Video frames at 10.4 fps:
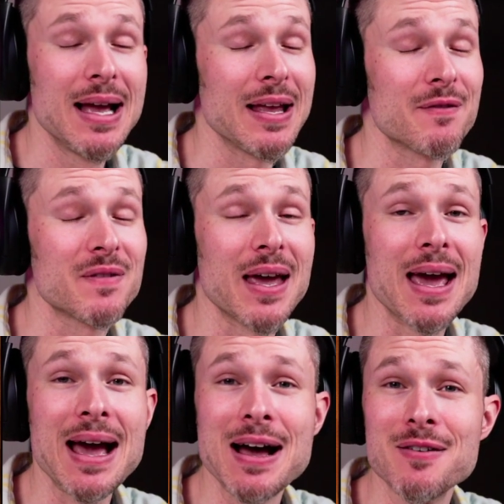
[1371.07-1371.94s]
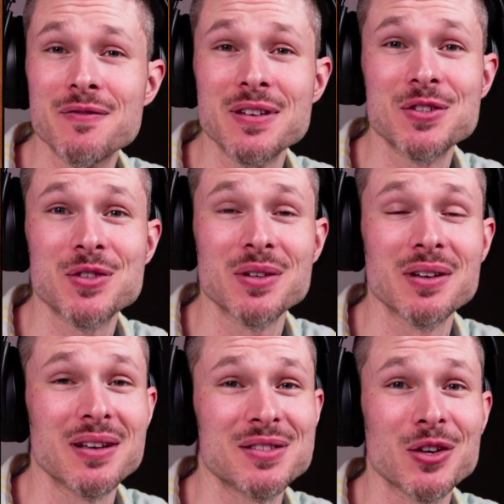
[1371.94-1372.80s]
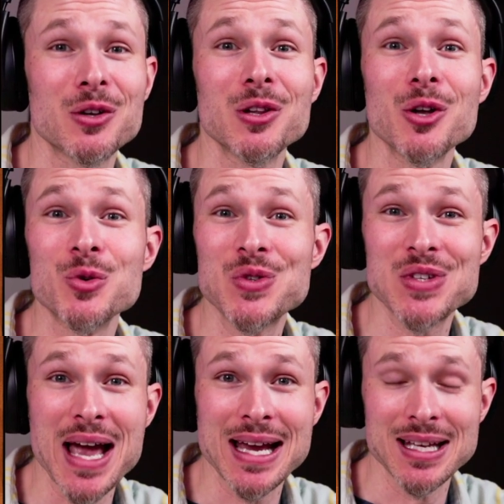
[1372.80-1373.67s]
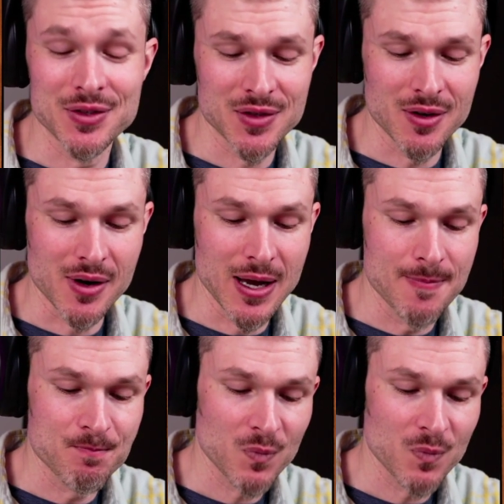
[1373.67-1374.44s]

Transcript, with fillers: If they have, it's a it's a close second, all right?